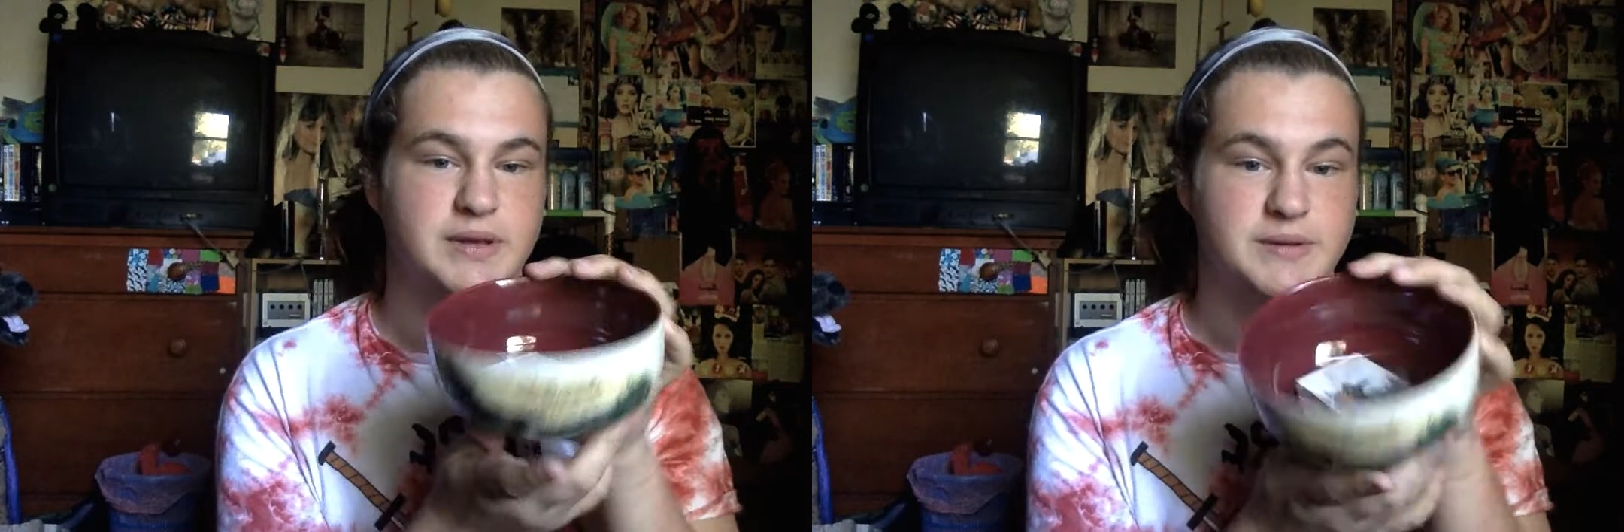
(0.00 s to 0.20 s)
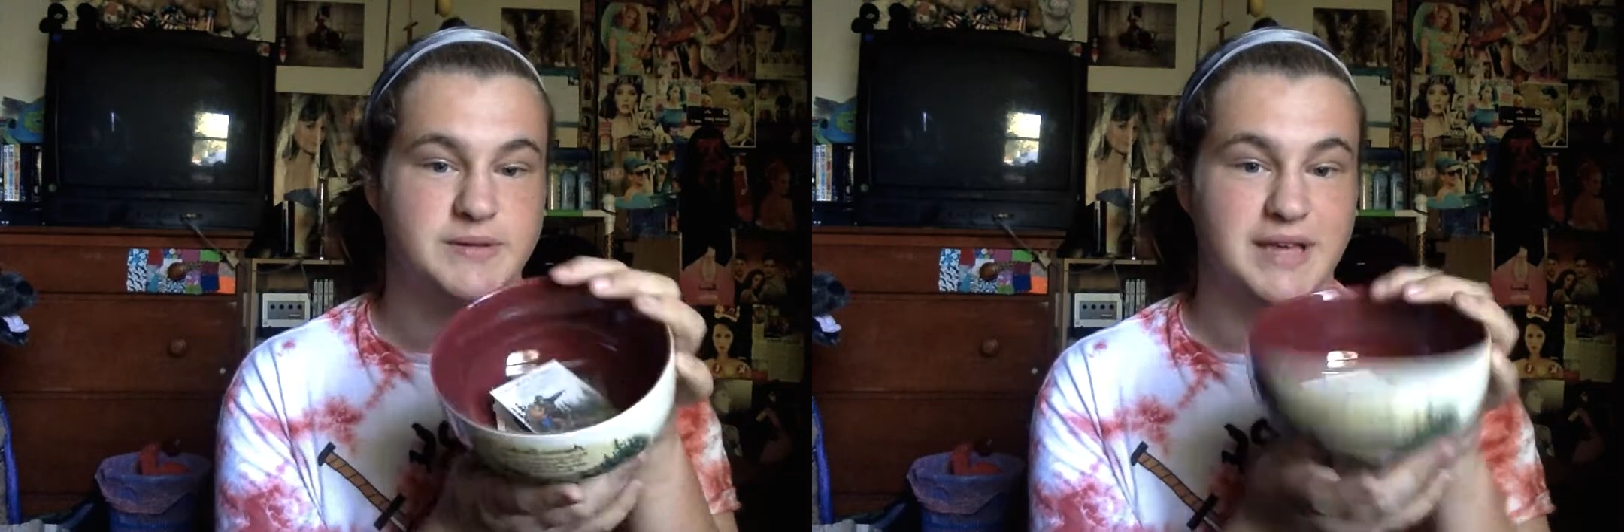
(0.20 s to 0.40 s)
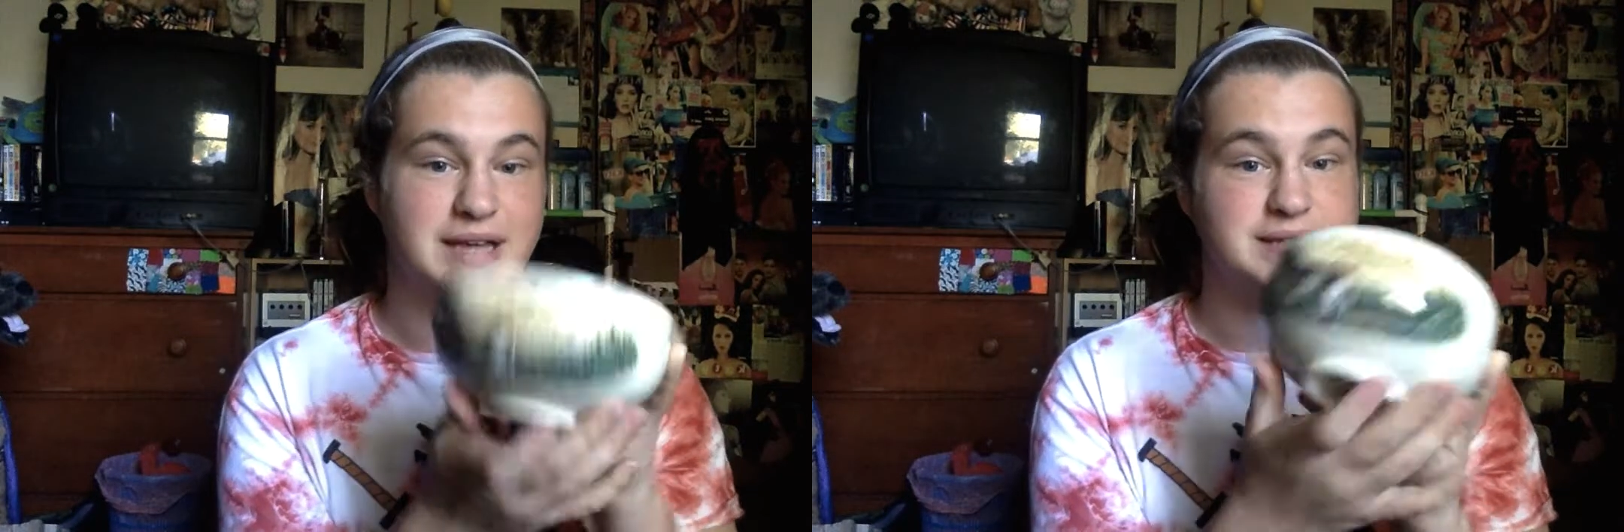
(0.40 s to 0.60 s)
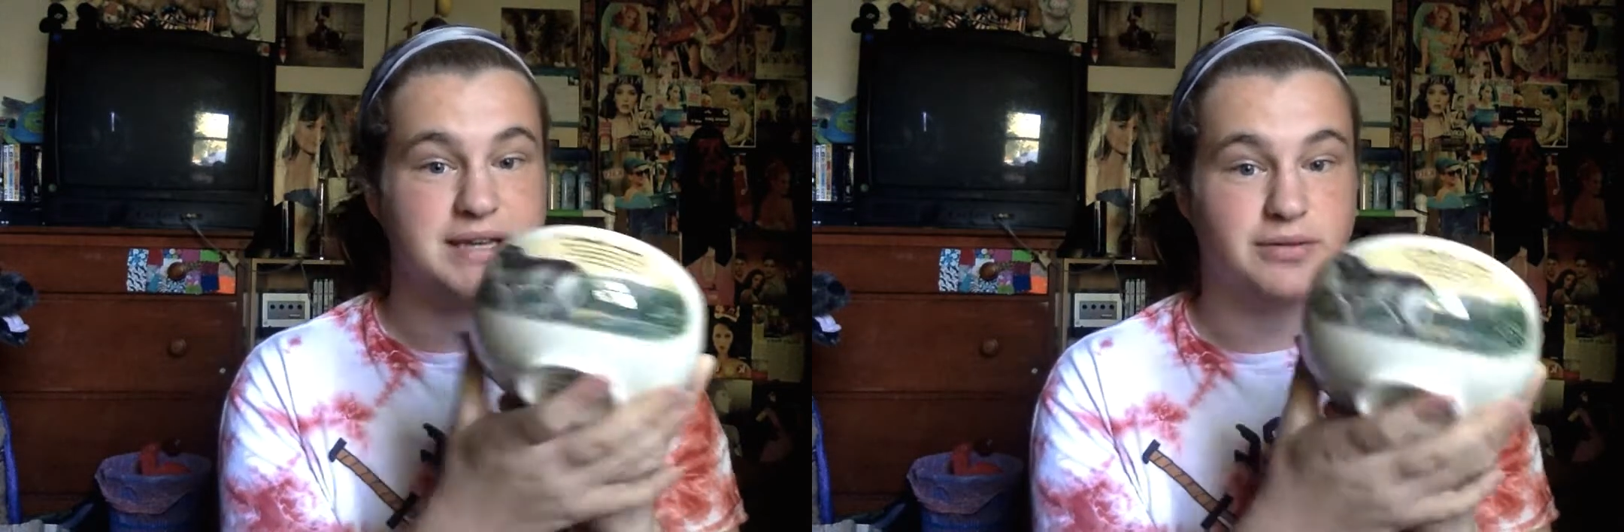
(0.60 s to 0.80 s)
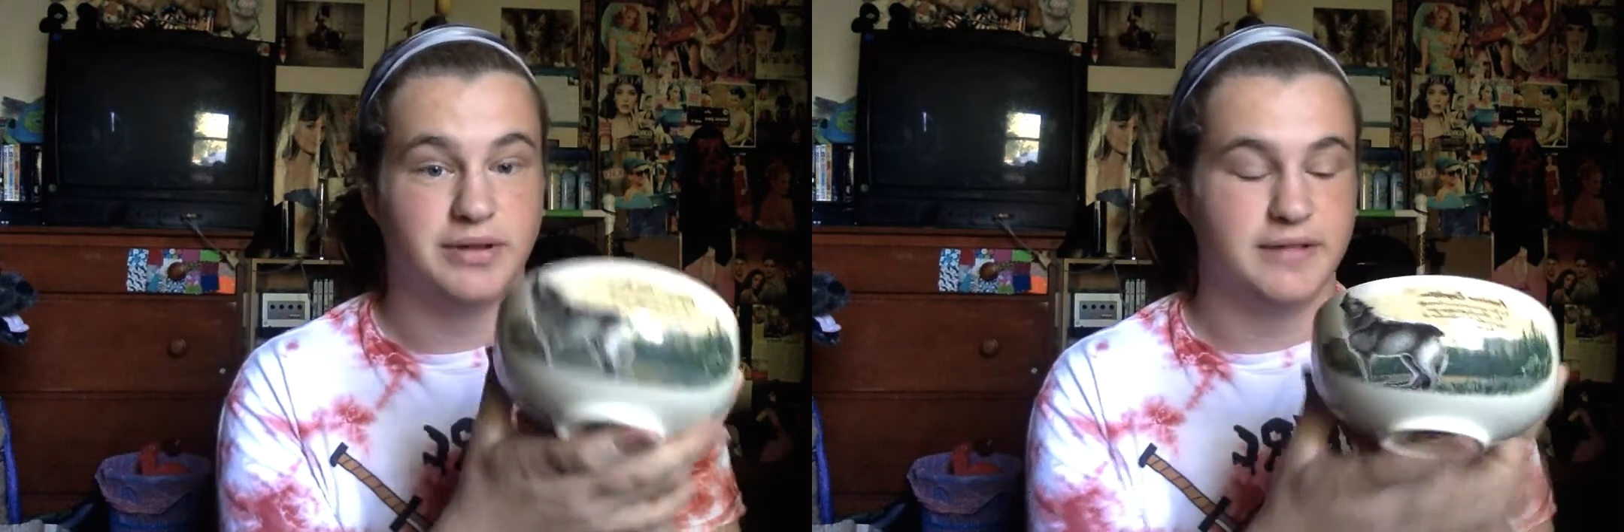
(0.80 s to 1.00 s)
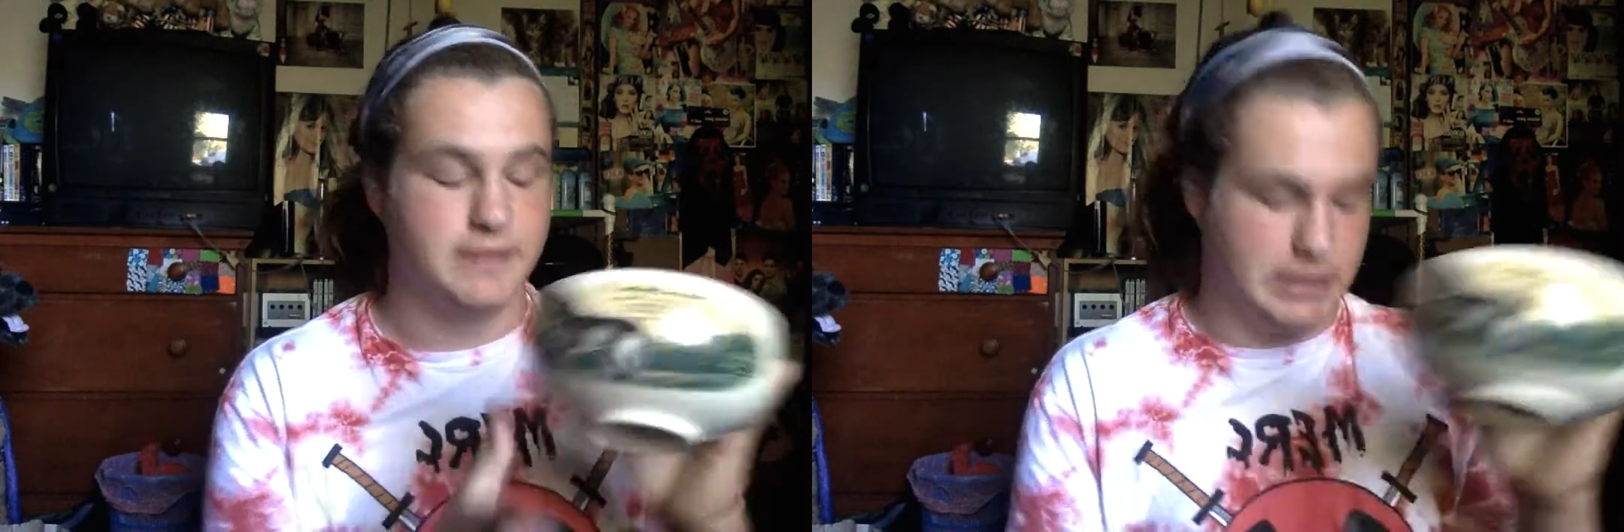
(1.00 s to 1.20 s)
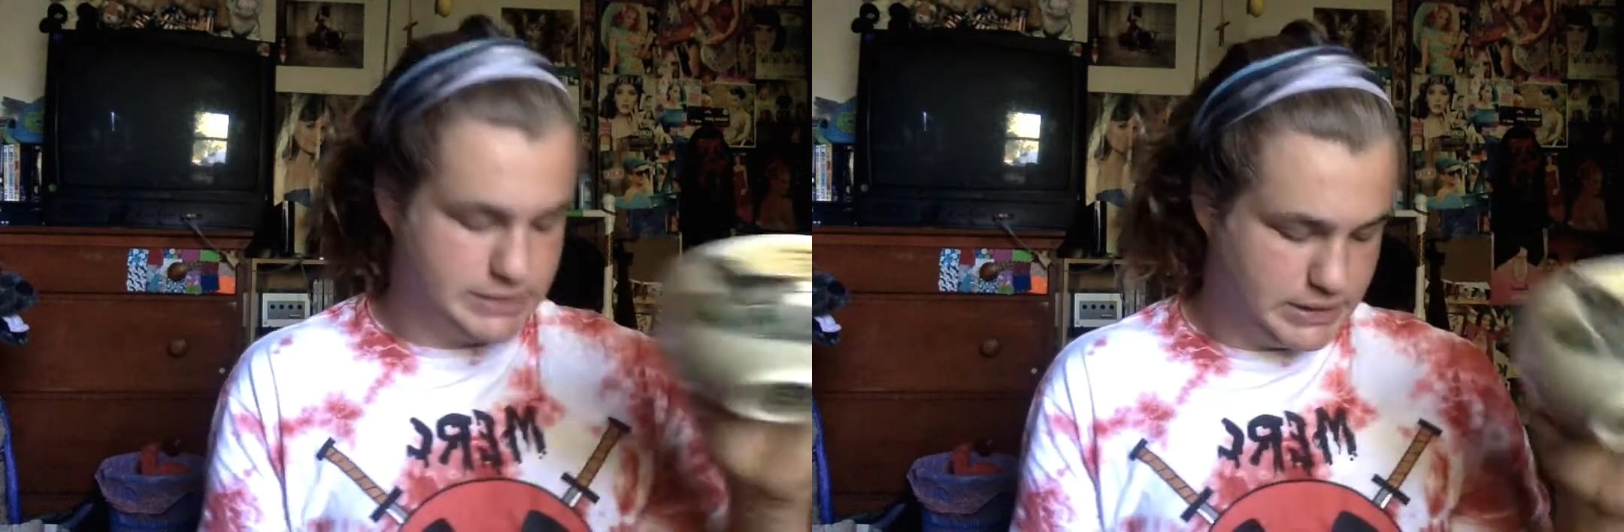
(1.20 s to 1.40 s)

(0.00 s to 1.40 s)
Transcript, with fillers: so yeah, it's like a really fancy,